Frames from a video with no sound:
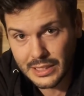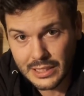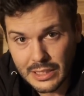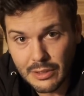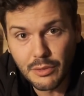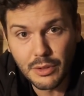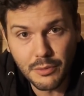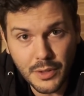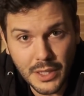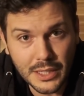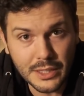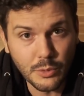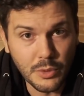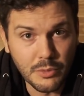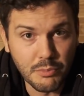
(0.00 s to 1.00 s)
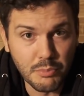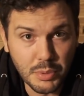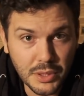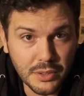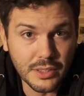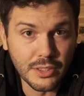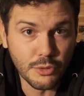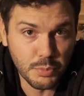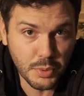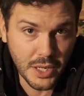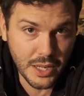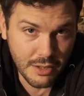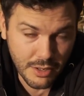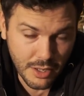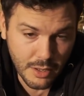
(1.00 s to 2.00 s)
given the fact that we built this
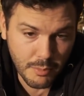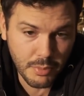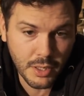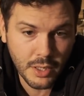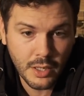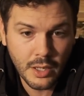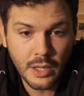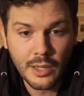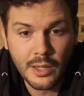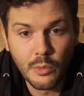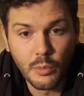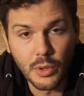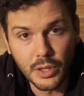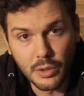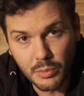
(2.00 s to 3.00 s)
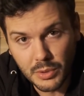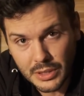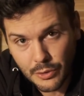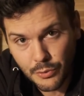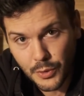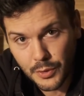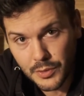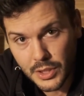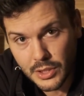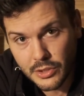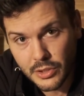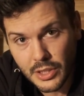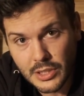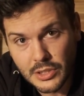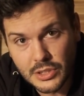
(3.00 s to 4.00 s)
brand up, we're going to release
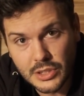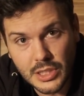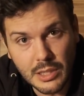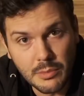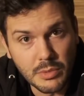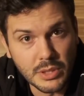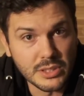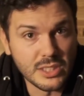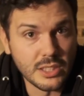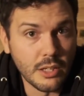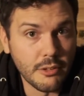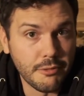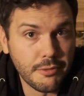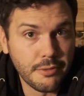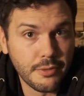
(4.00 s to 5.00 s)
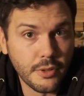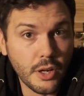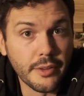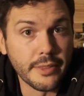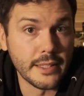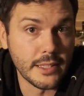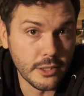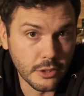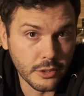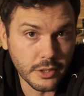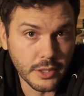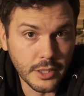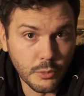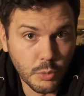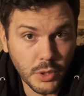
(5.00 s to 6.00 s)
15-year age statement stuff on the
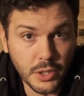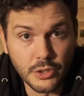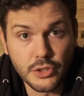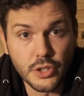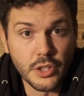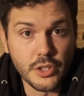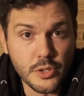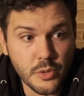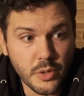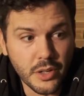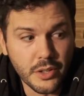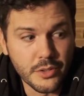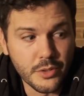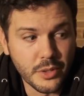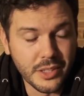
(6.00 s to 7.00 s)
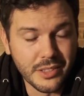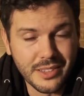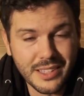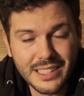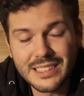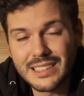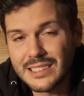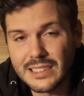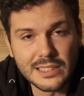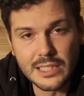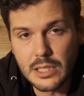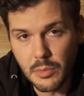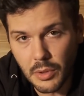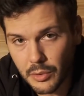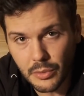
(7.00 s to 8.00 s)
yearly. We're going to charge you $100. That doesn't
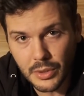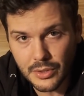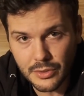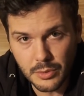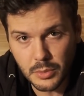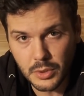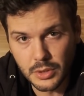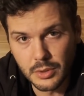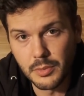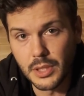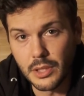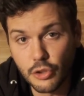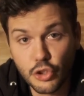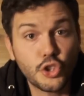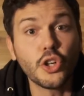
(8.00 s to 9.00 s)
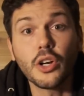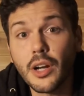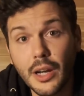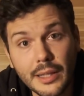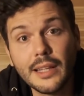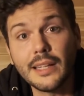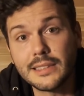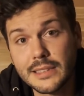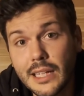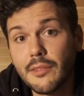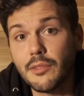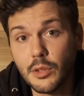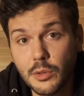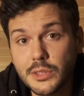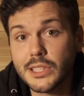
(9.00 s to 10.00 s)
seem unreasonable to me. Sure, I'd like to
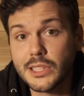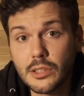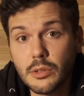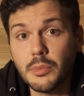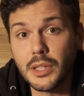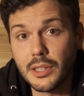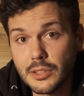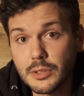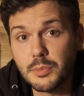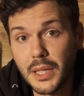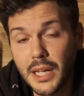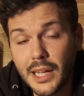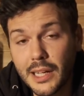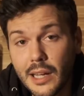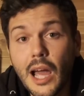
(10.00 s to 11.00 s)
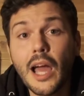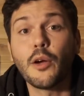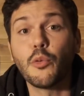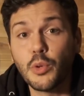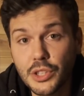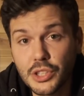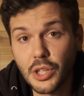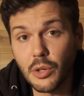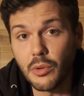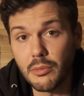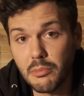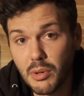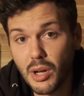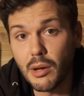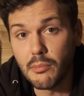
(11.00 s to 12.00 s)
have those single barrels back. I wish I would
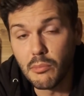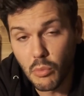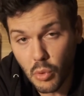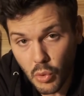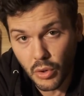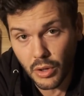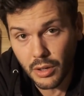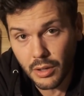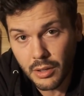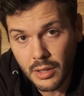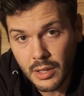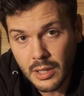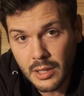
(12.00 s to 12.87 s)
have bought more.